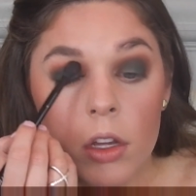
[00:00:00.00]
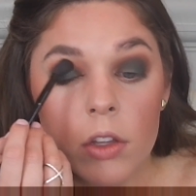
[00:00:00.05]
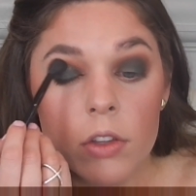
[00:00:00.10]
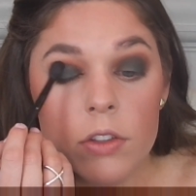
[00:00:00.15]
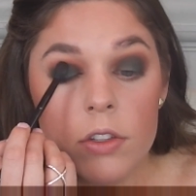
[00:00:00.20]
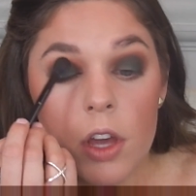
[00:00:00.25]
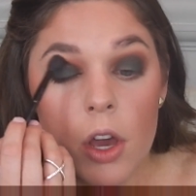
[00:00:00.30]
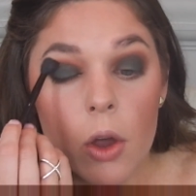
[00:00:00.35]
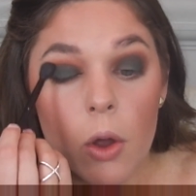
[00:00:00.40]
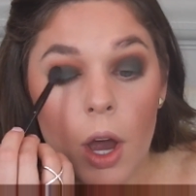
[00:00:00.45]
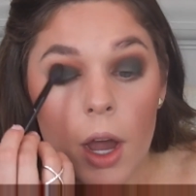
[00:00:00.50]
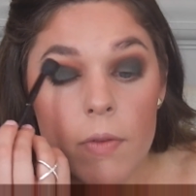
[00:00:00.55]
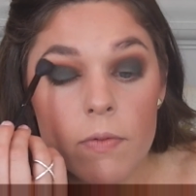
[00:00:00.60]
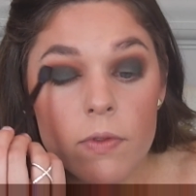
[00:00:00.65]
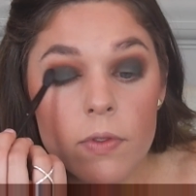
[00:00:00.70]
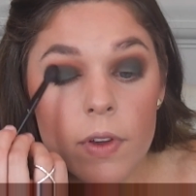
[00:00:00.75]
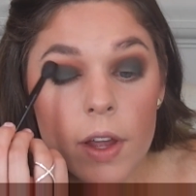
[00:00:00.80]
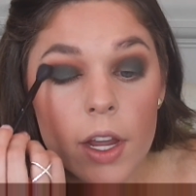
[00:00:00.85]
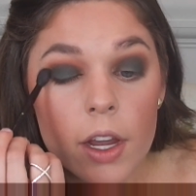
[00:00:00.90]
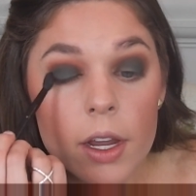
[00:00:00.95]
So
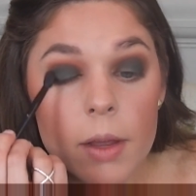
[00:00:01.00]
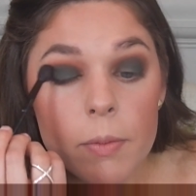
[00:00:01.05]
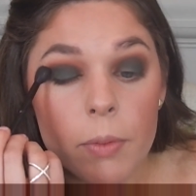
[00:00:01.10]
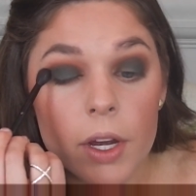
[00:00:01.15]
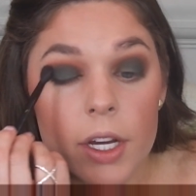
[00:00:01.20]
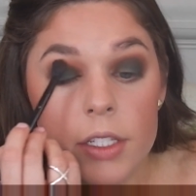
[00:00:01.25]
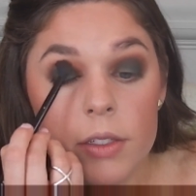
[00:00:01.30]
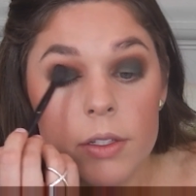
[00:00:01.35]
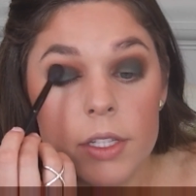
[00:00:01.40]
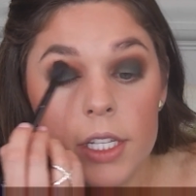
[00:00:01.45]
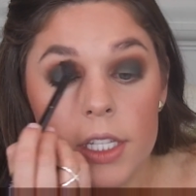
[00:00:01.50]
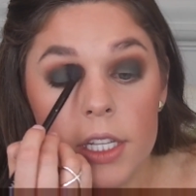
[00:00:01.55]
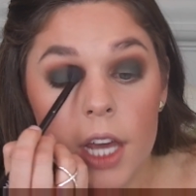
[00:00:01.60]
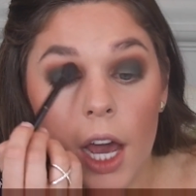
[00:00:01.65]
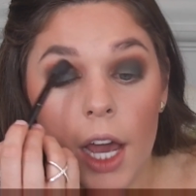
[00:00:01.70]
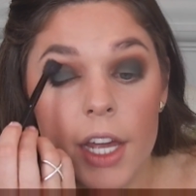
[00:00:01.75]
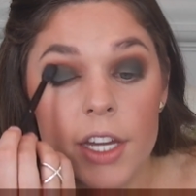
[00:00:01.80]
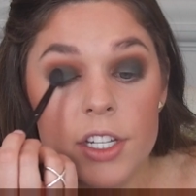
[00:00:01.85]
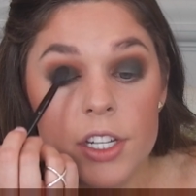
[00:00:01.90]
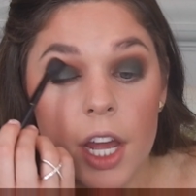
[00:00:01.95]
I'm very impressed with these
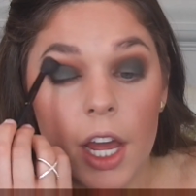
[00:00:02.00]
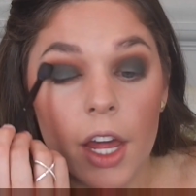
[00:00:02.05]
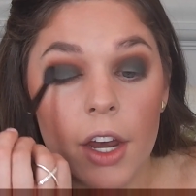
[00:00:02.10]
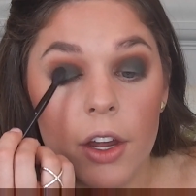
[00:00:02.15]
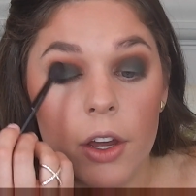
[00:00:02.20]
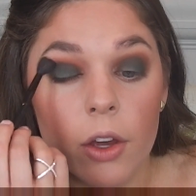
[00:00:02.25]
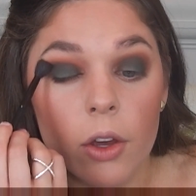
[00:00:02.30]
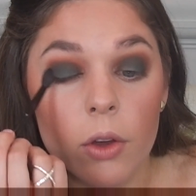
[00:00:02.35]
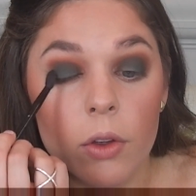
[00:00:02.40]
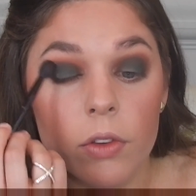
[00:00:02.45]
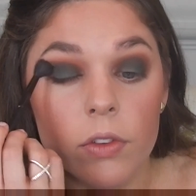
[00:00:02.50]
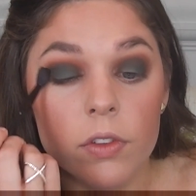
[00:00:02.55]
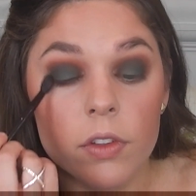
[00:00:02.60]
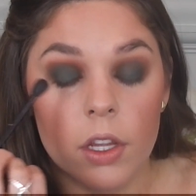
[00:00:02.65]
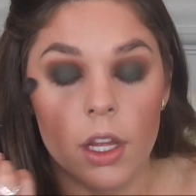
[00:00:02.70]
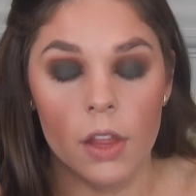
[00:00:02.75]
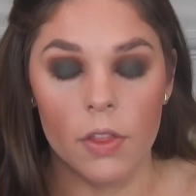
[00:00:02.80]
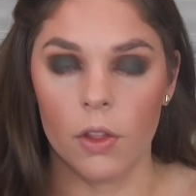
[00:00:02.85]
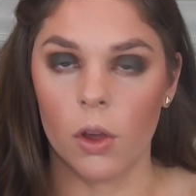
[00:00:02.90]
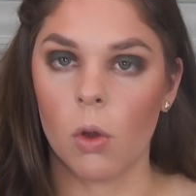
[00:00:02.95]
eyeshadows
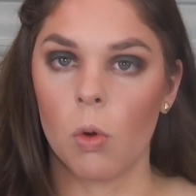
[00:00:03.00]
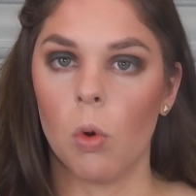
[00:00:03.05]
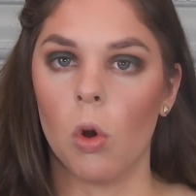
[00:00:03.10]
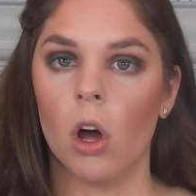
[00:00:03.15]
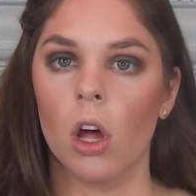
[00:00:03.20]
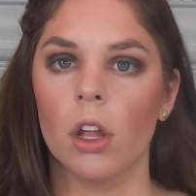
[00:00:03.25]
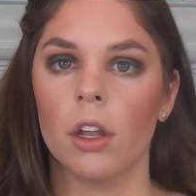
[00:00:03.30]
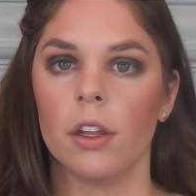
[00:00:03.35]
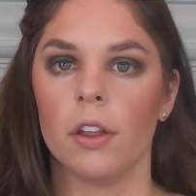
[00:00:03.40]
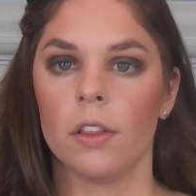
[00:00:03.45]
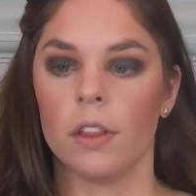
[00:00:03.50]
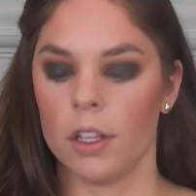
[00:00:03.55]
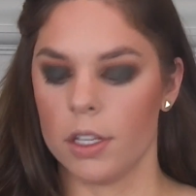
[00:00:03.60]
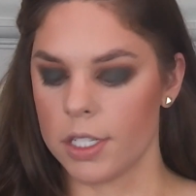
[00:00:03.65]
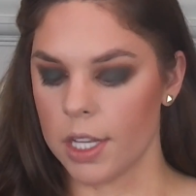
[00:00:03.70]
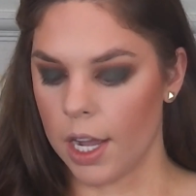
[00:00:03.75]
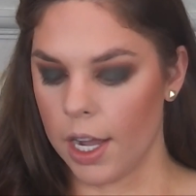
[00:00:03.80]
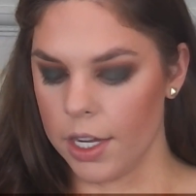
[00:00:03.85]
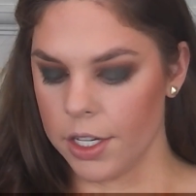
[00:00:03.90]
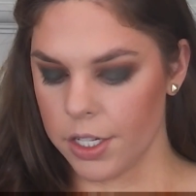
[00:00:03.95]
and the quality of
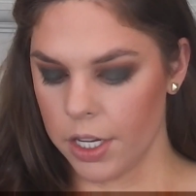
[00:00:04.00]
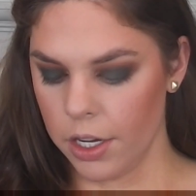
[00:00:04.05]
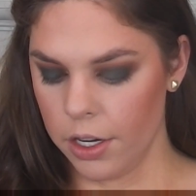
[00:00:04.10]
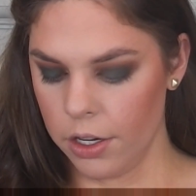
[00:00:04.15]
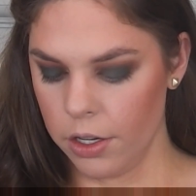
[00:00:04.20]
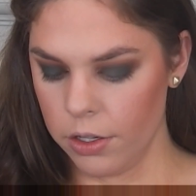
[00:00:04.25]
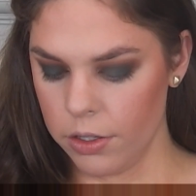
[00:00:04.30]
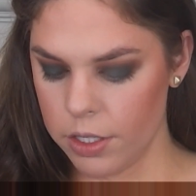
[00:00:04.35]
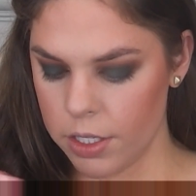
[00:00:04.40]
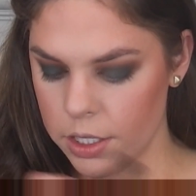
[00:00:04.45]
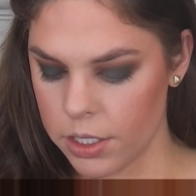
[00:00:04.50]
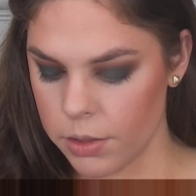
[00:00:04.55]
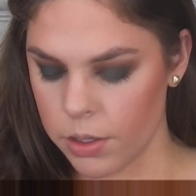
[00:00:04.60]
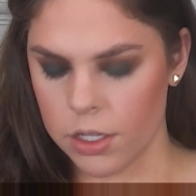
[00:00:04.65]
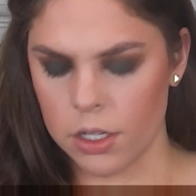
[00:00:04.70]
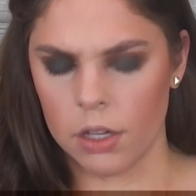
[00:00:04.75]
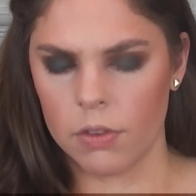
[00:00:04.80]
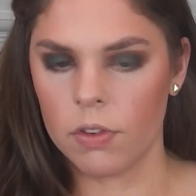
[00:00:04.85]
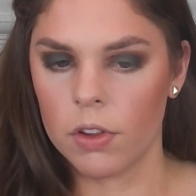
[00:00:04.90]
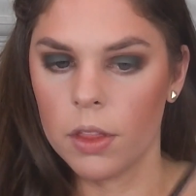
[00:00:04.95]
these eyeshadows,
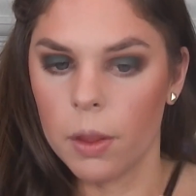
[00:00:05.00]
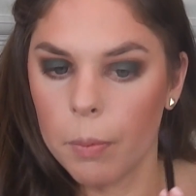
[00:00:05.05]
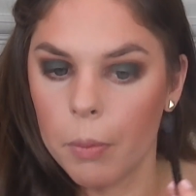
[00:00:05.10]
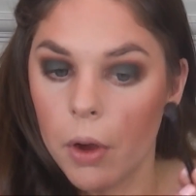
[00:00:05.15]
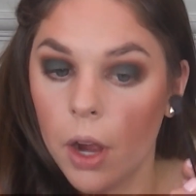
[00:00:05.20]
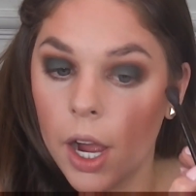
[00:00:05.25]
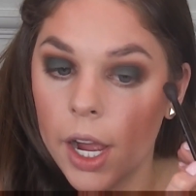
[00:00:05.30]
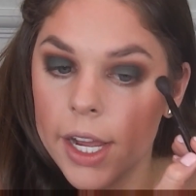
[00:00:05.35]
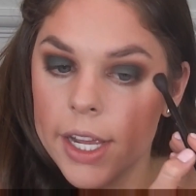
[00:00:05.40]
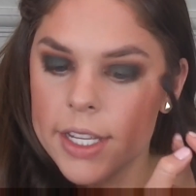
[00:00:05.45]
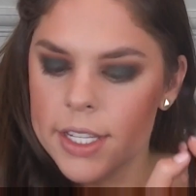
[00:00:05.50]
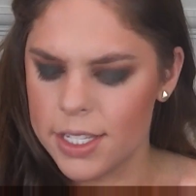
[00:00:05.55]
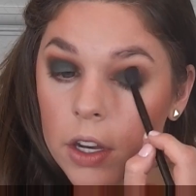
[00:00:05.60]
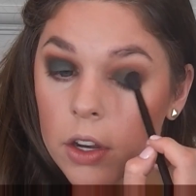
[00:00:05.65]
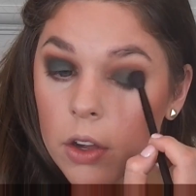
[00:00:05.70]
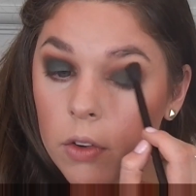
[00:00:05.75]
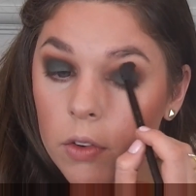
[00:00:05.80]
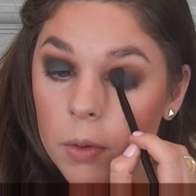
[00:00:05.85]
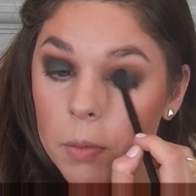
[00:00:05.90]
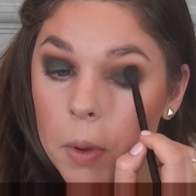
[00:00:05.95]
especially for the price. I
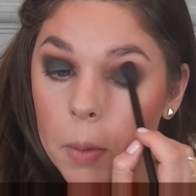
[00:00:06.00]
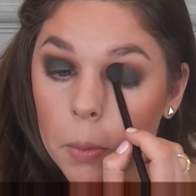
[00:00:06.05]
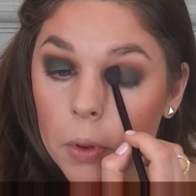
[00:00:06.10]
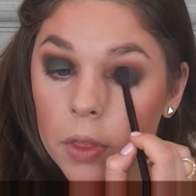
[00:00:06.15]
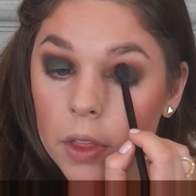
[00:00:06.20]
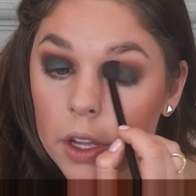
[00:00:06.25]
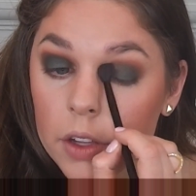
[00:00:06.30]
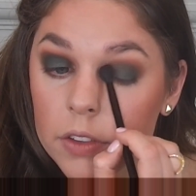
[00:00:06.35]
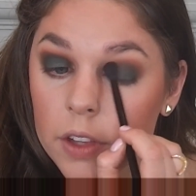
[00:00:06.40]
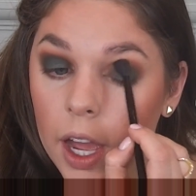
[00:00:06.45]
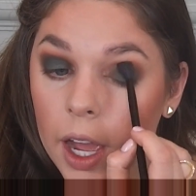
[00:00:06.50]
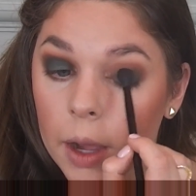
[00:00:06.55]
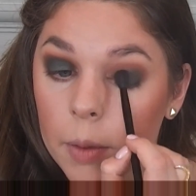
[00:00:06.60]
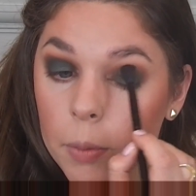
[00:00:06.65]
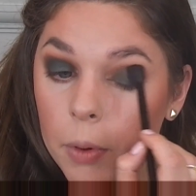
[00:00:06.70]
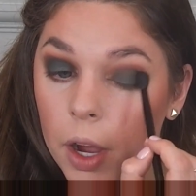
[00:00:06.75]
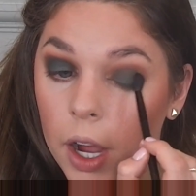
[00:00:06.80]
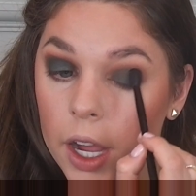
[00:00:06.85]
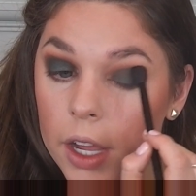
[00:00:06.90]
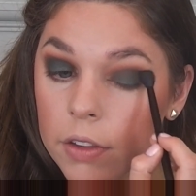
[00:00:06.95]
don't remember the
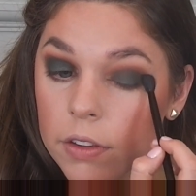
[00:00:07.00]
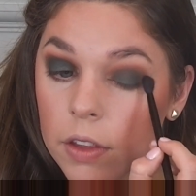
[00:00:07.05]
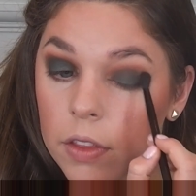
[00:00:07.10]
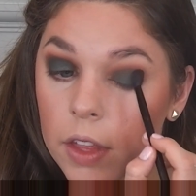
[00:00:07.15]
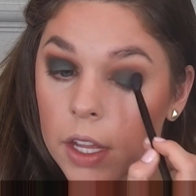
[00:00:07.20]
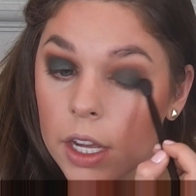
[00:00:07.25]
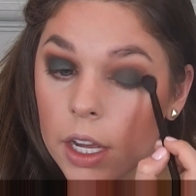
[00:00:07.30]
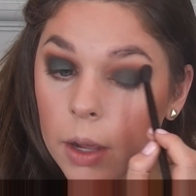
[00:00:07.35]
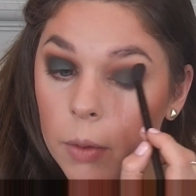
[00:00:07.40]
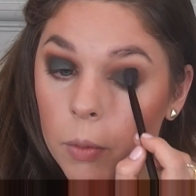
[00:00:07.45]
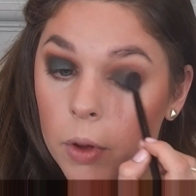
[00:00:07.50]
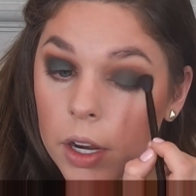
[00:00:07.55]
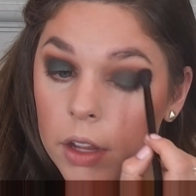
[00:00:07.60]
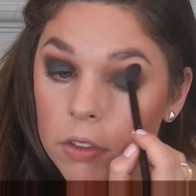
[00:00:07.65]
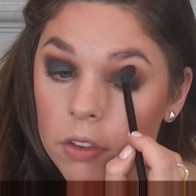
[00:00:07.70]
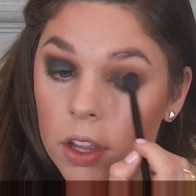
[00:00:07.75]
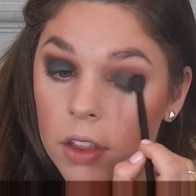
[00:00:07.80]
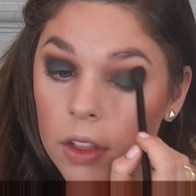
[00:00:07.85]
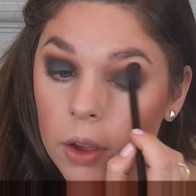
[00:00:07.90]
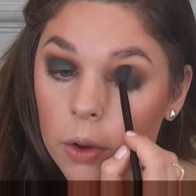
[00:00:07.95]
exact price. I think I want
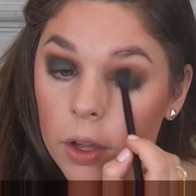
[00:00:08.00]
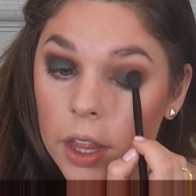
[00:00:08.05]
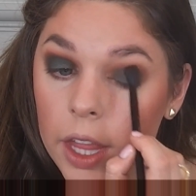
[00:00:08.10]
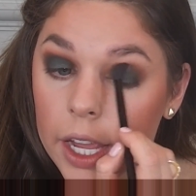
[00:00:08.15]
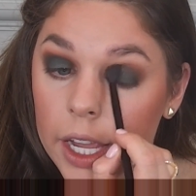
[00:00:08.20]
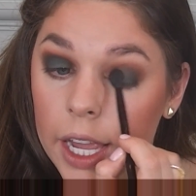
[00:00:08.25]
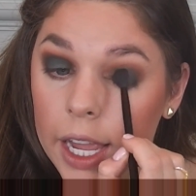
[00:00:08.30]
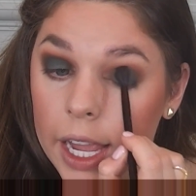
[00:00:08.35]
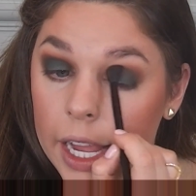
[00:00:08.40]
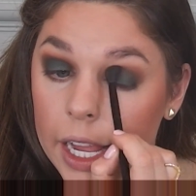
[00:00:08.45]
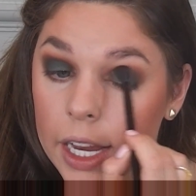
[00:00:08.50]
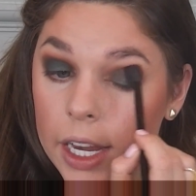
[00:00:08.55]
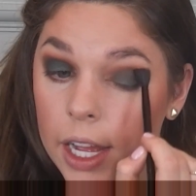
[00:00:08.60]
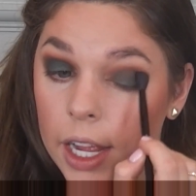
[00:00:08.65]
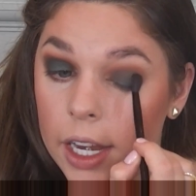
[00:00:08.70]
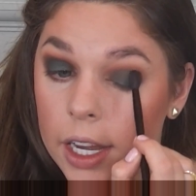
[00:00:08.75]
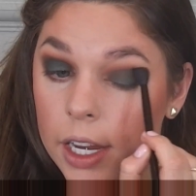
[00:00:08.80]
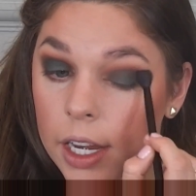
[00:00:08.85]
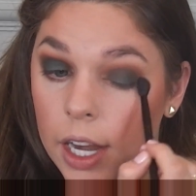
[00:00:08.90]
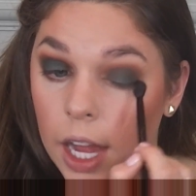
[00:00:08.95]
to say they were like
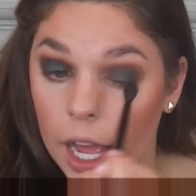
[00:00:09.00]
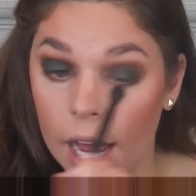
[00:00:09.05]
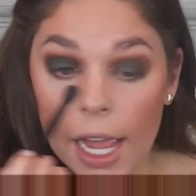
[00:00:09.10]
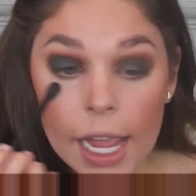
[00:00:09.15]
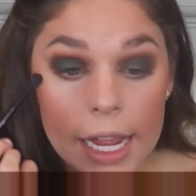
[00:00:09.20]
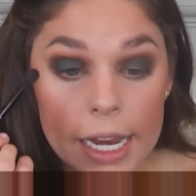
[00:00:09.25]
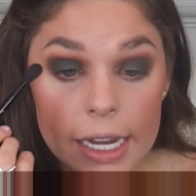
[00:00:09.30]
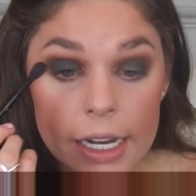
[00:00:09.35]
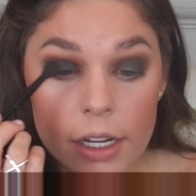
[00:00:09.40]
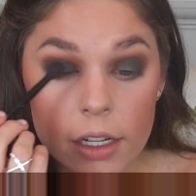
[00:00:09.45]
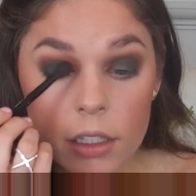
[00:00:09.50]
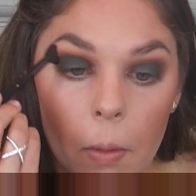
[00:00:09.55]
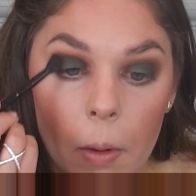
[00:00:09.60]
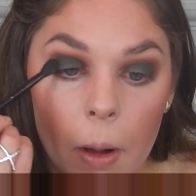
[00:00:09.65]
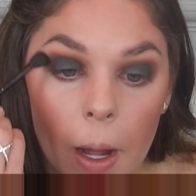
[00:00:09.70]
$8.99.